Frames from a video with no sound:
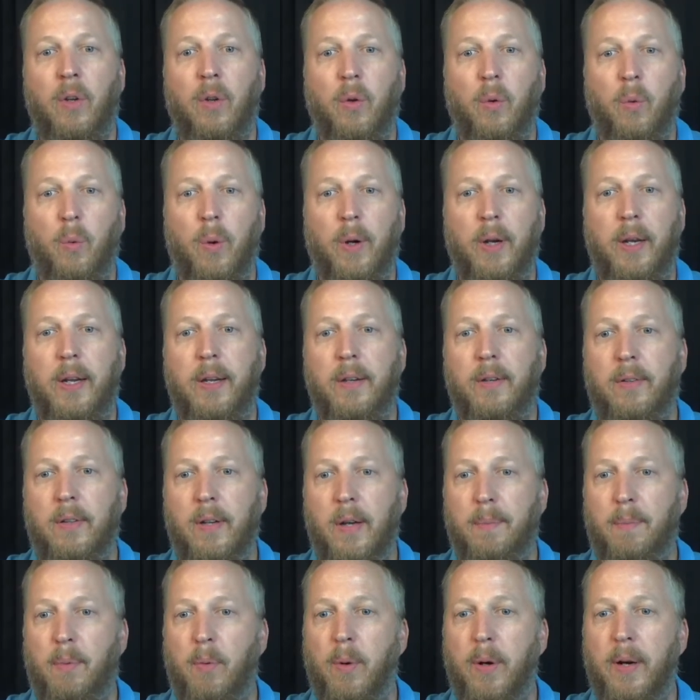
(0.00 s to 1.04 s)
when he
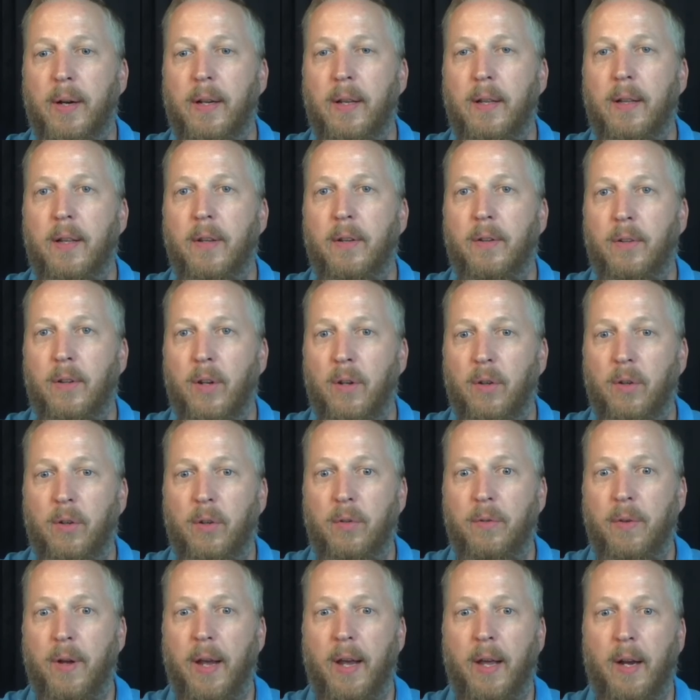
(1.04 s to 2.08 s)
separated the sons
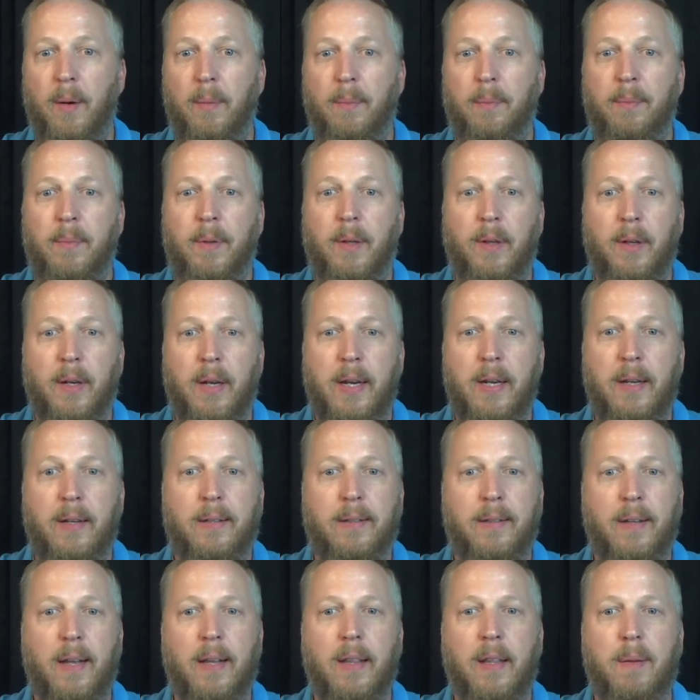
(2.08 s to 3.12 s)
of Adam, he
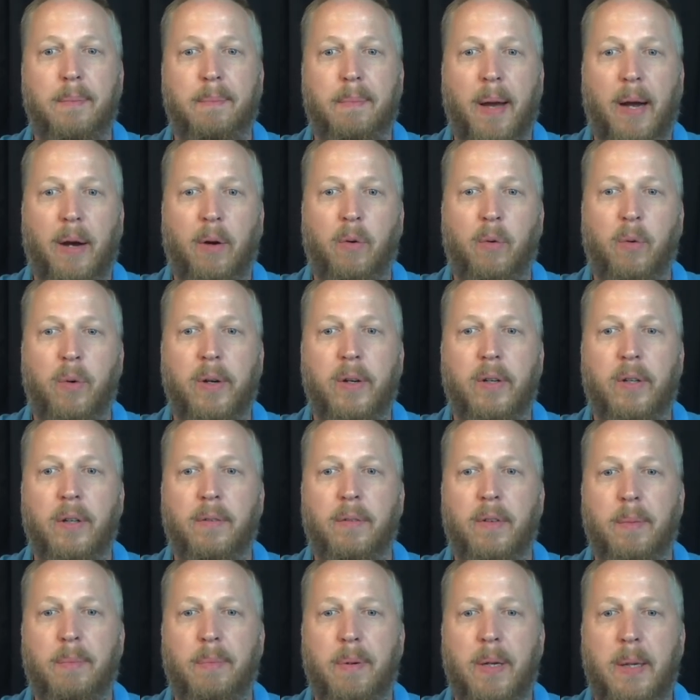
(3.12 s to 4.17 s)
set the boundaries
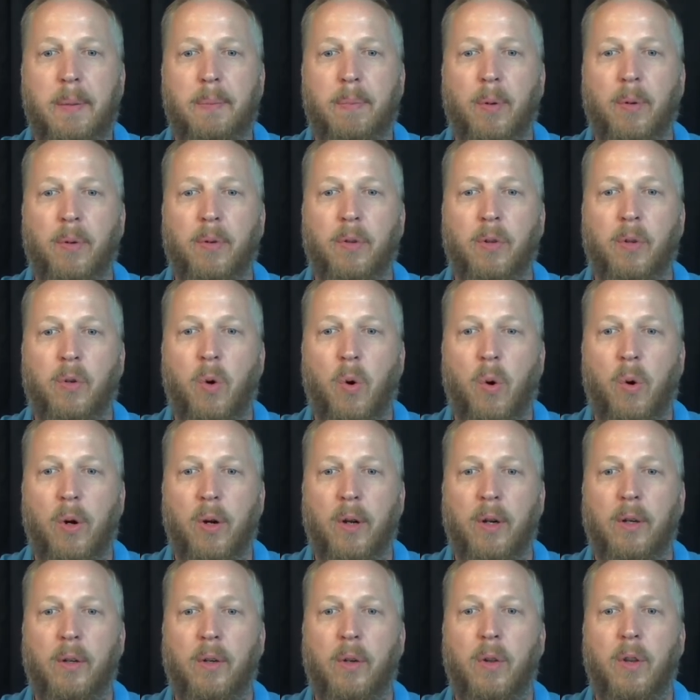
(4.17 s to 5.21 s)
of the peoples
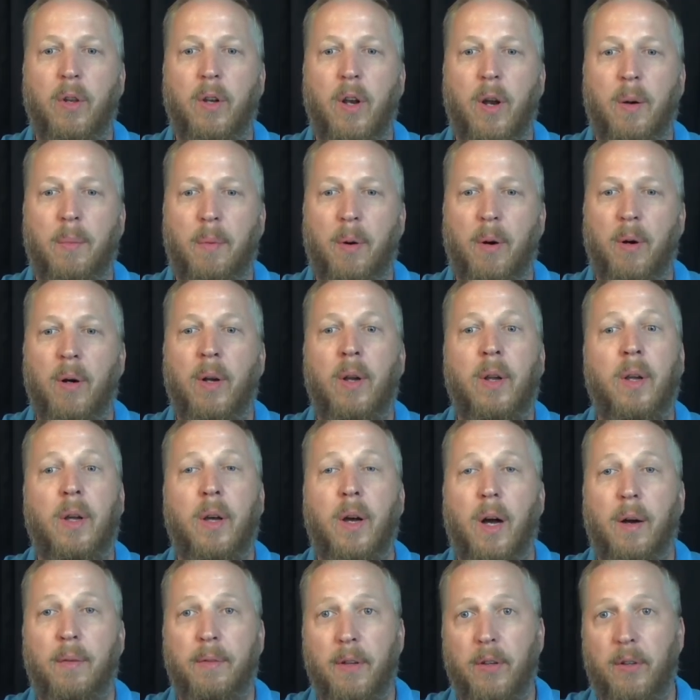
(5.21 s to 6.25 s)
according to the number
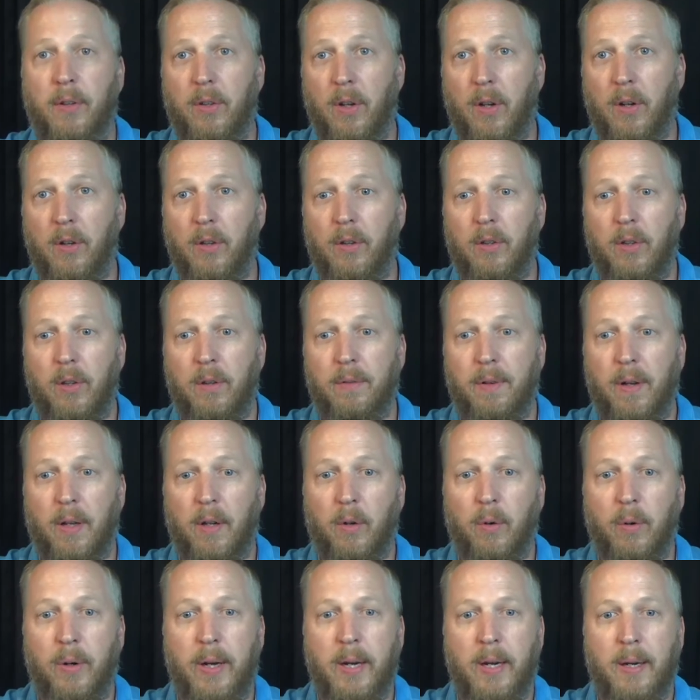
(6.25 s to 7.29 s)
of the sons of
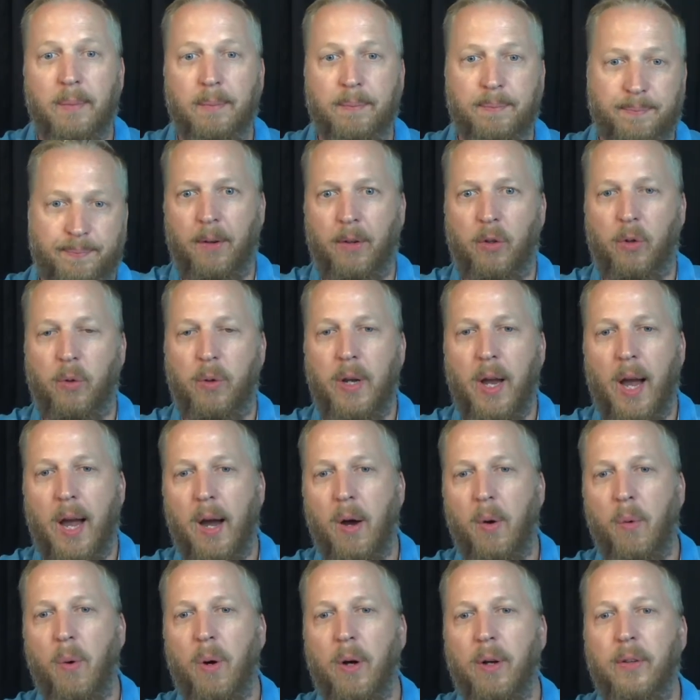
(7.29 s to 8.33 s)
Elohim. So
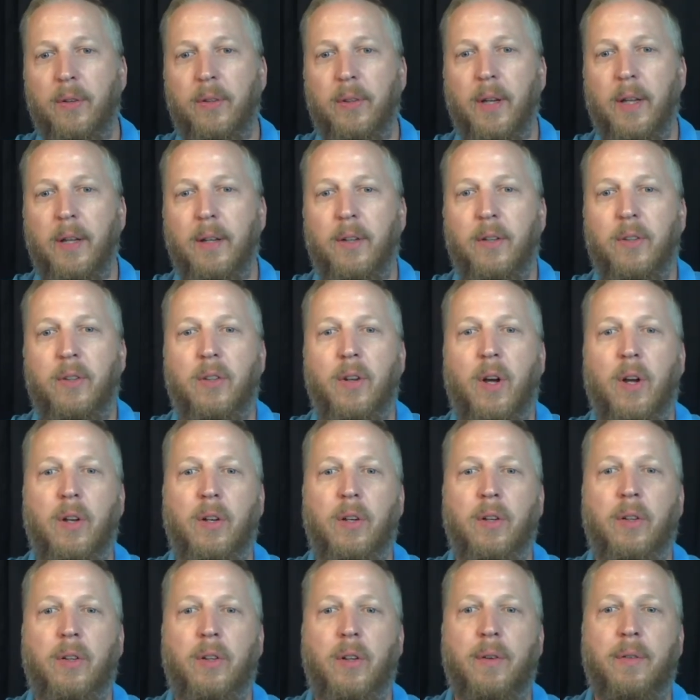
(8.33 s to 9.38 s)
Yahweh set
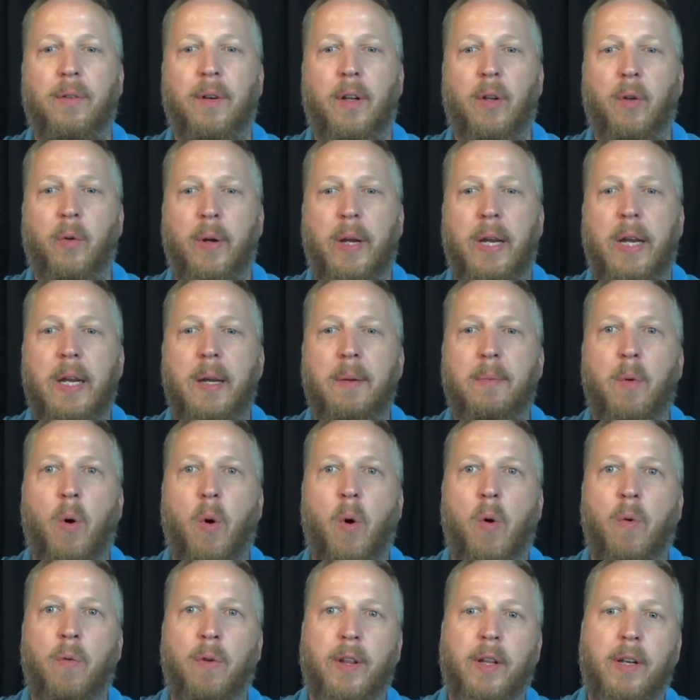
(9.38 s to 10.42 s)
sons of Elohim
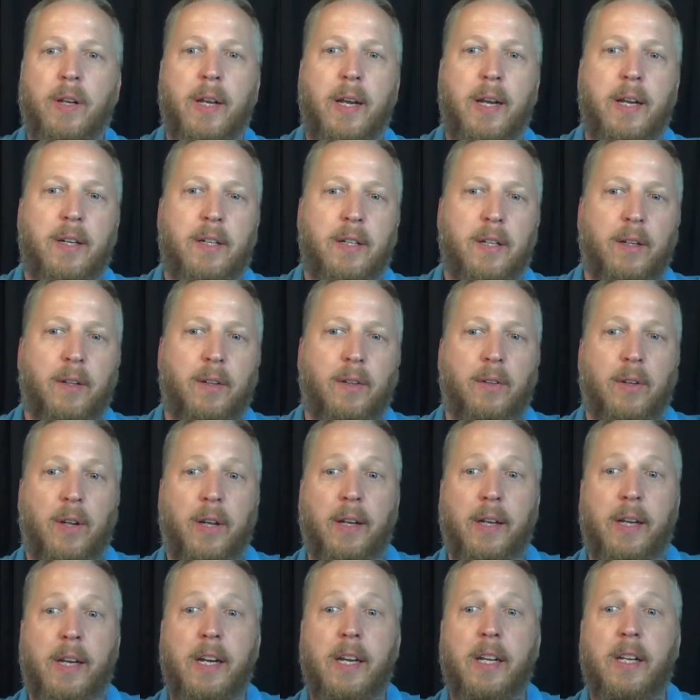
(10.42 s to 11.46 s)
over the nations,
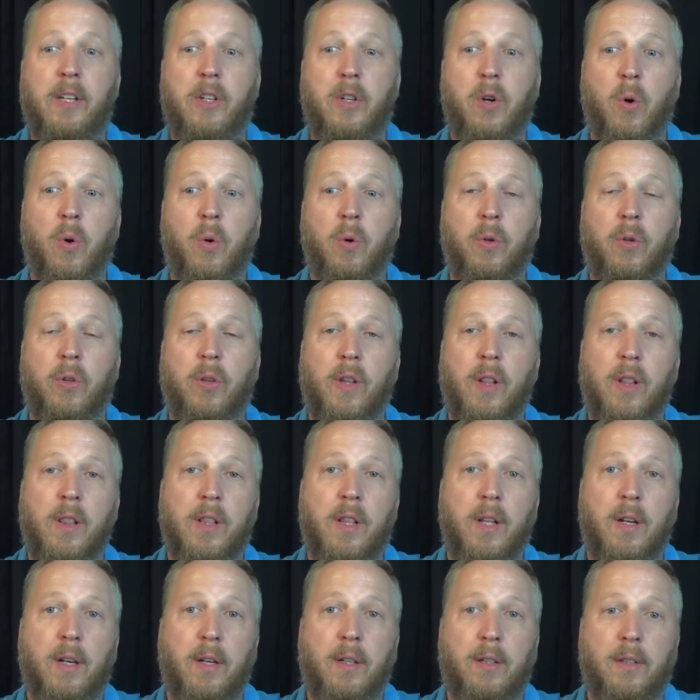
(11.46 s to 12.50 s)
and he chose
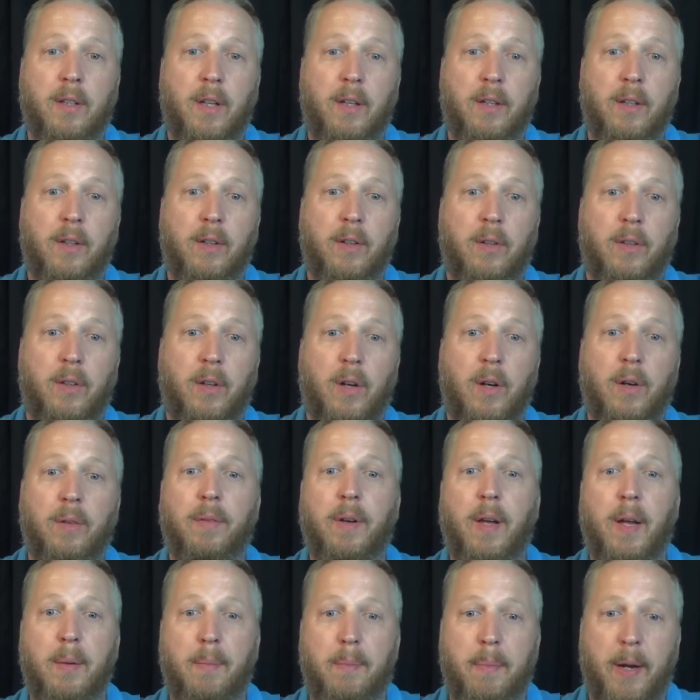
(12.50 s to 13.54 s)
the descendants
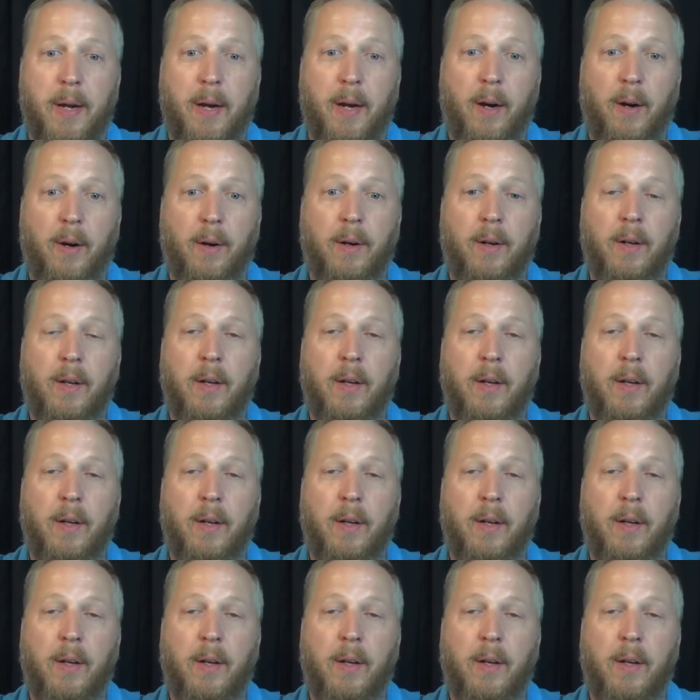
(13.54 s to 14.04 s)
of Eber,